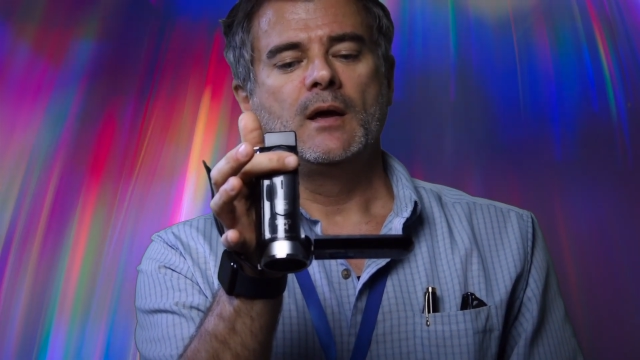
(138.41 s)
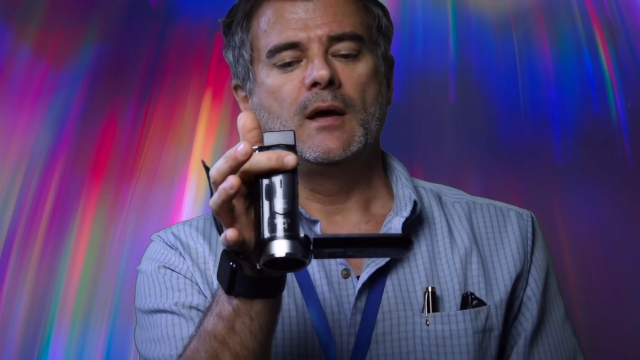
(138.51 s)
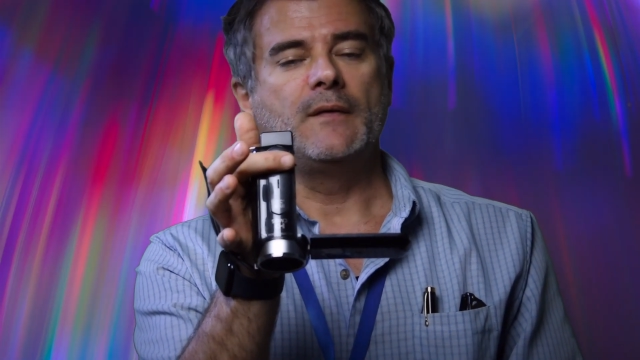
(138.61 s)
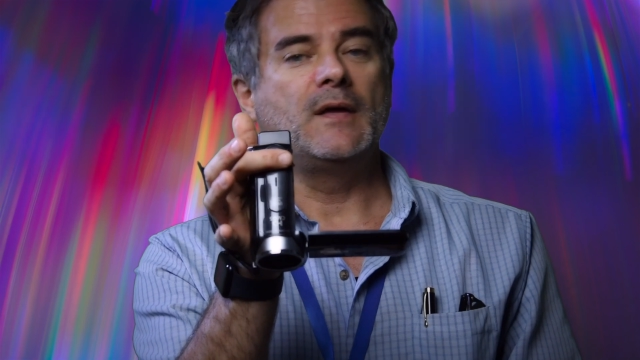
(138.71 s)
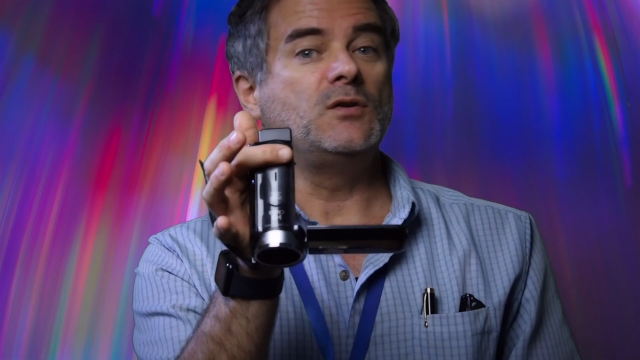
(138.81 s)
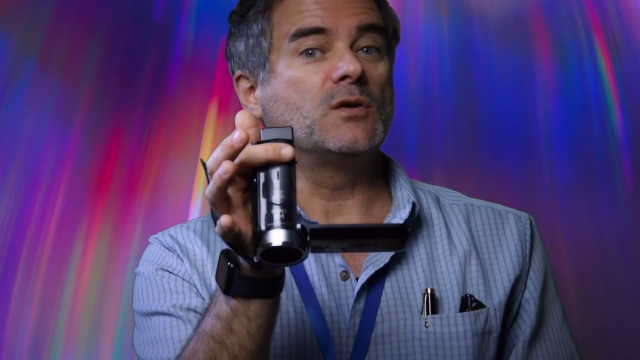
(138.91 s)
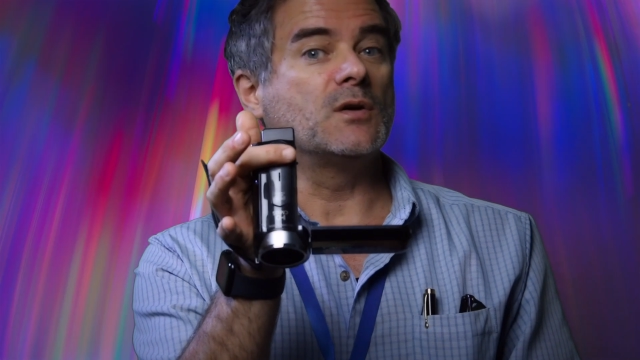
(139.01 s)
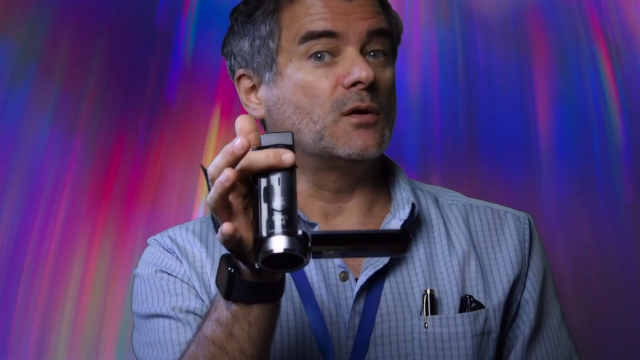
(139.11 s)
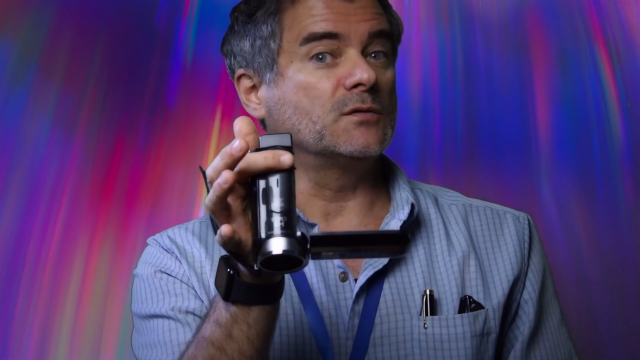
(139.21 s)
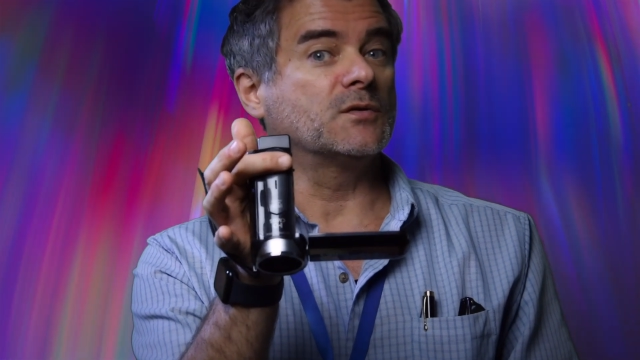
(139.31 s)
and then you
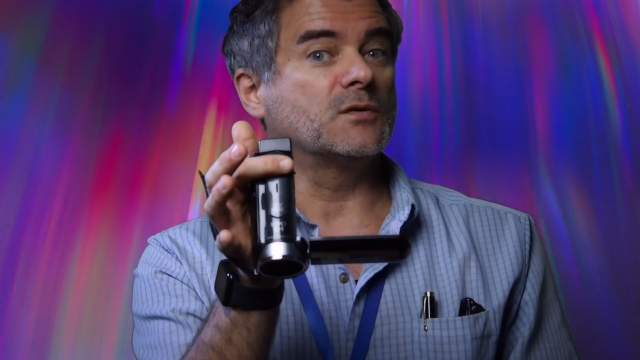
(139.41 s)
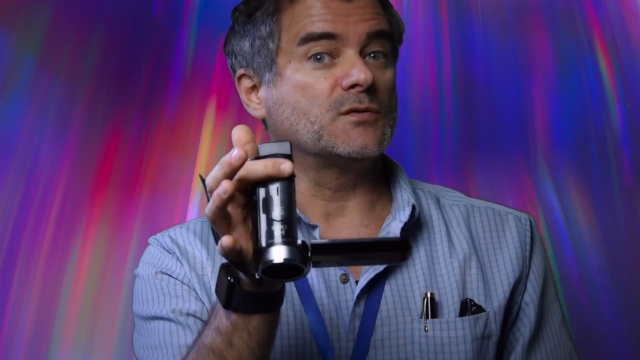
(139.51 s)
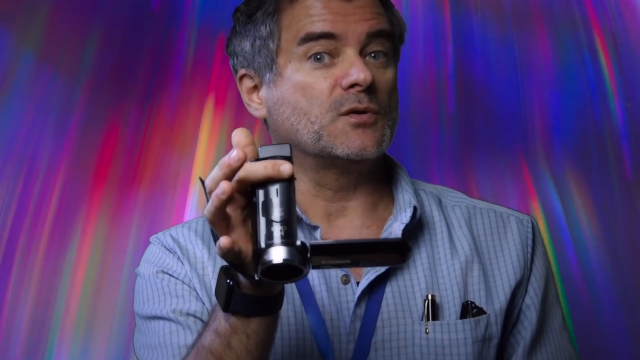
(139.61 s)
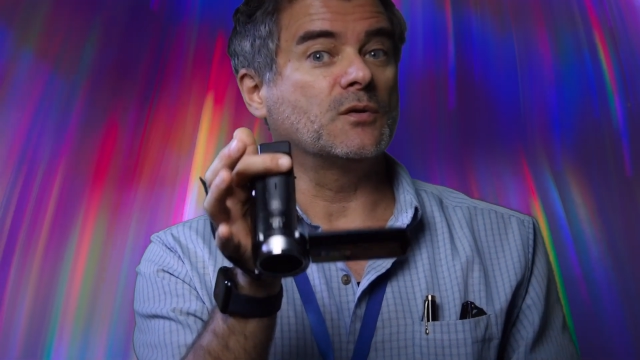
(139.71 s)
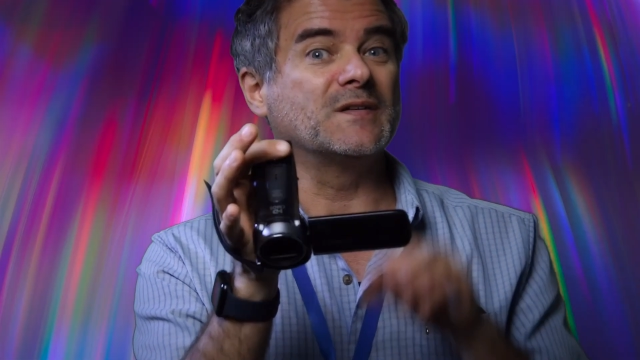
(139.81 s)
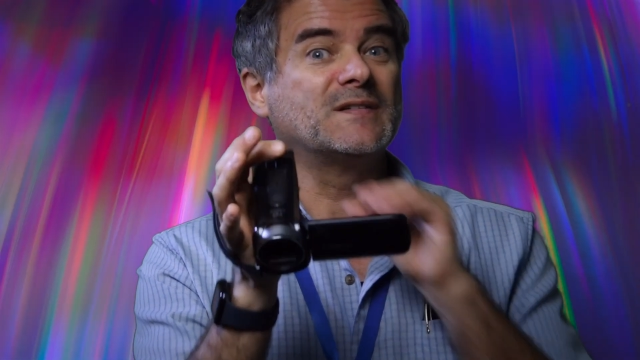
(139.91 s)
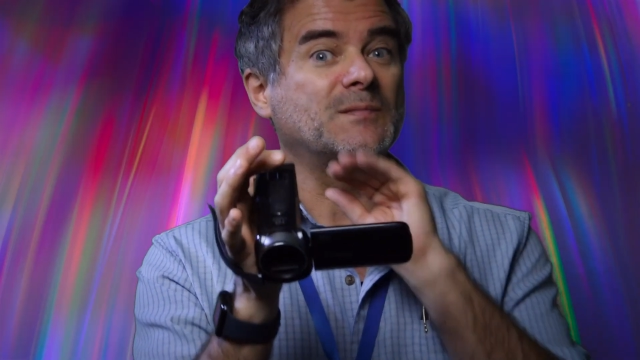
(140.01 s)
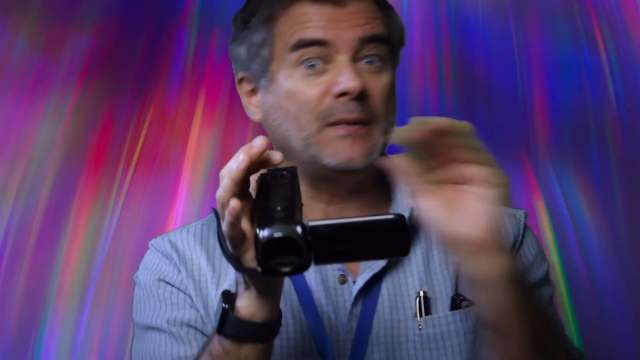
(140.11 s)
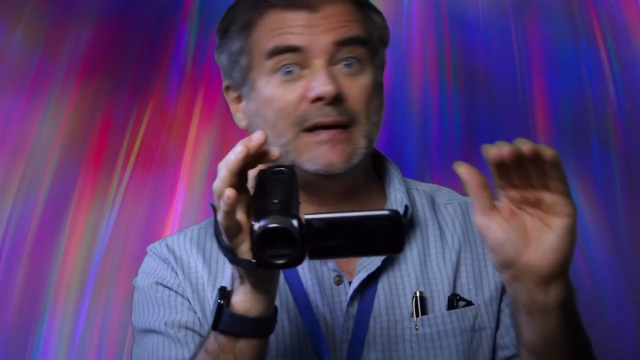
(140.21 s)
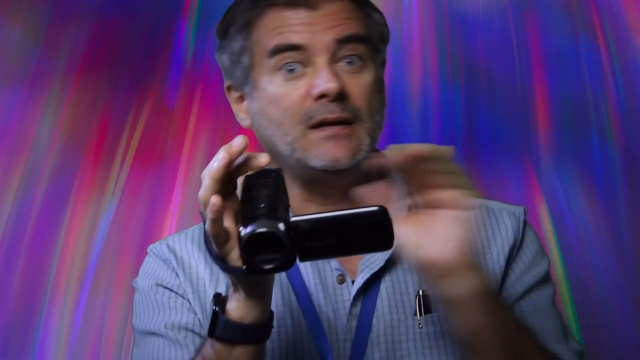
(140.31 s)
can also control the
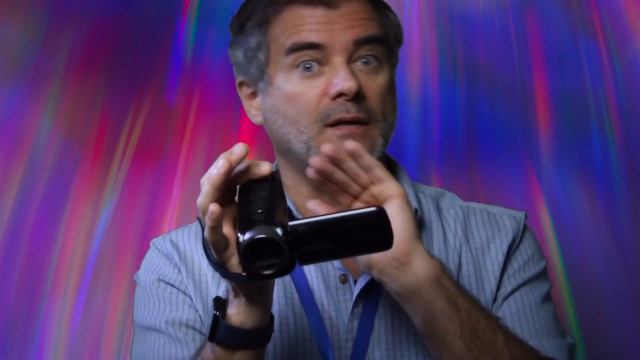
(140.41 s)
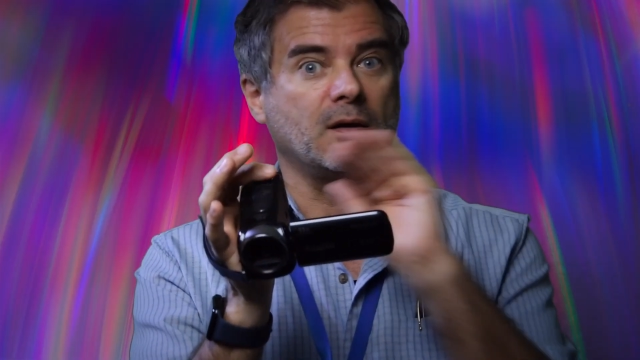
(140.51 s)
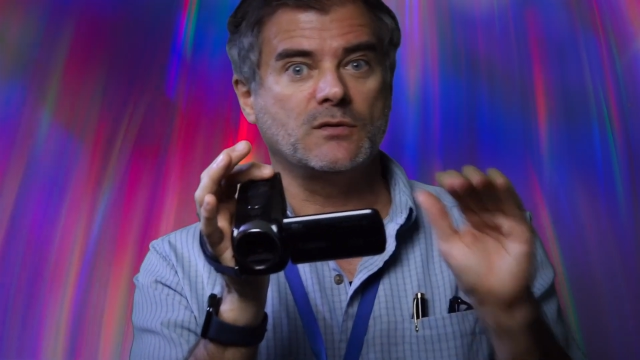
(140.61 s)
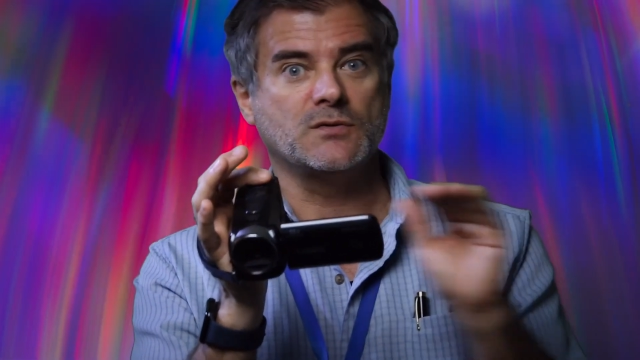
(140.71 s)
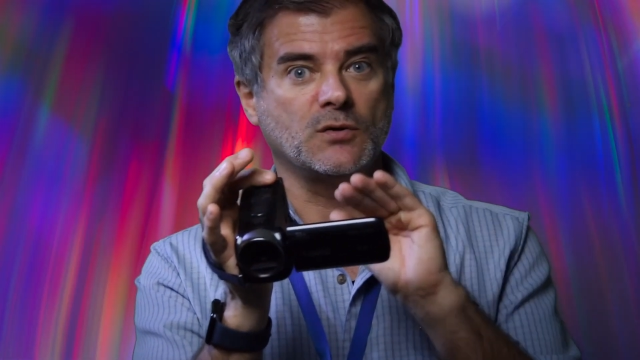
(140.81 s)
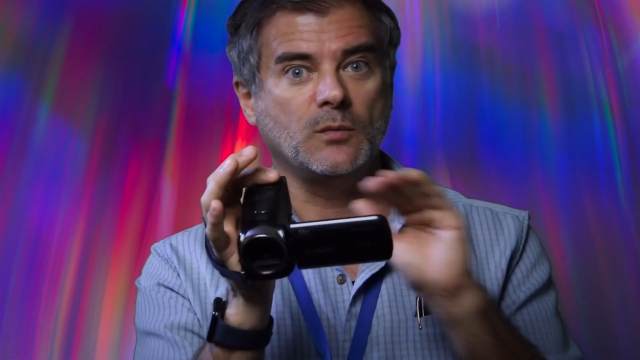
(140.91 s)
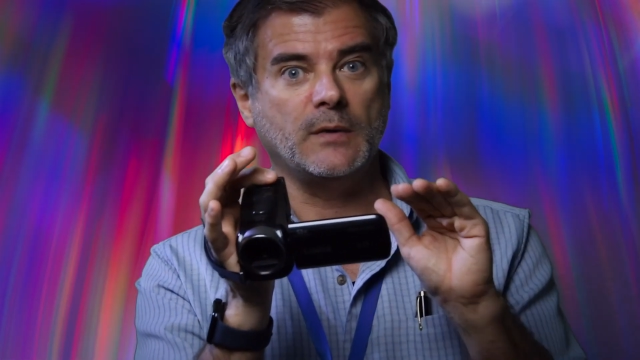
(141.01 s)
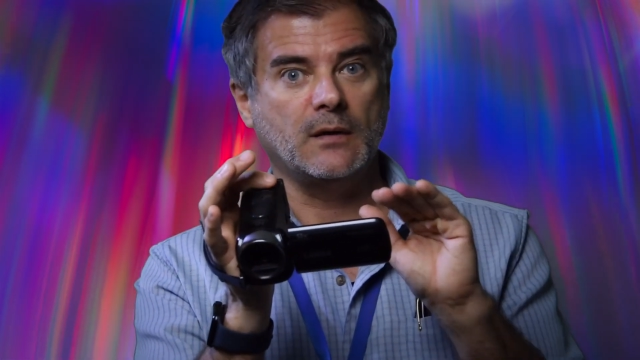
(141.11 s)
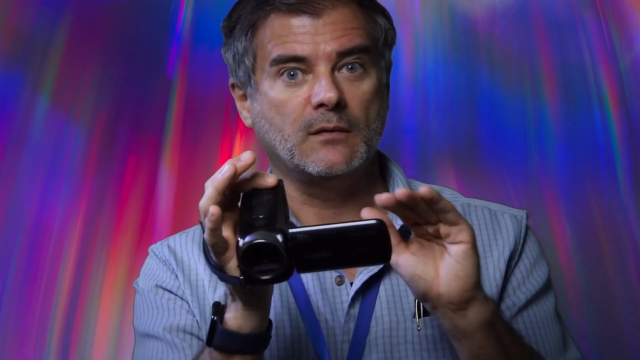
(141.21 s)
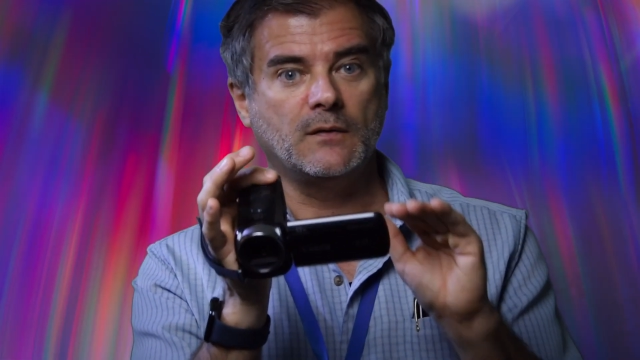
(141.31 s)
speed that you're
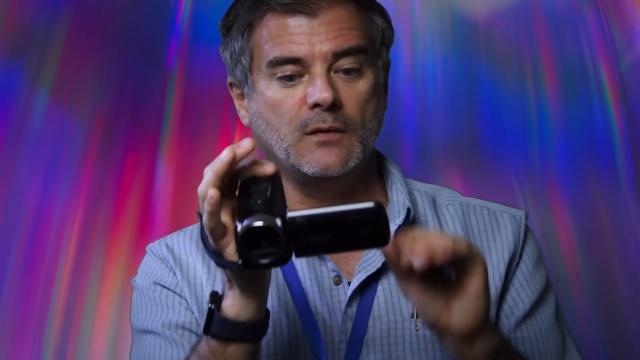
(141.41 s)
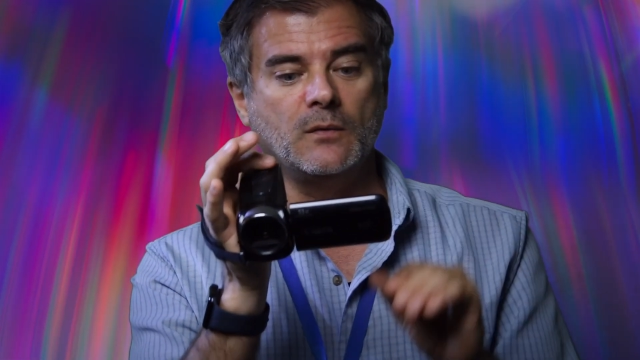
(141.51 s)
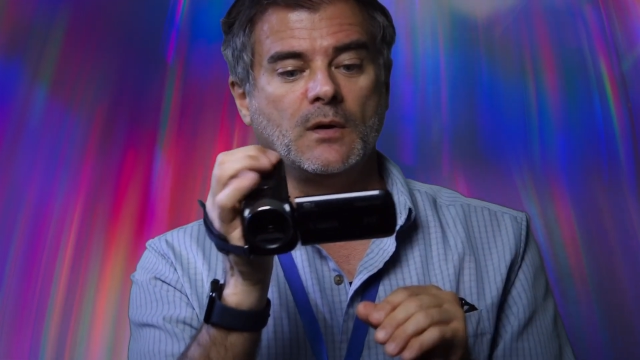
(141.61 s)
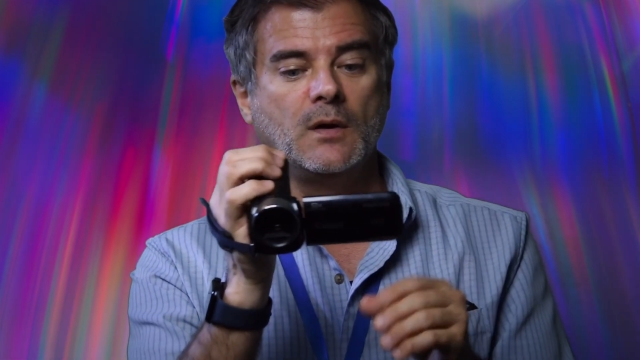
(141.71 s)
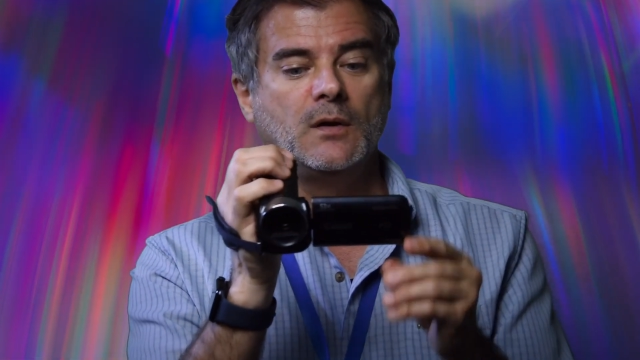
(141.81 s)
zooming too.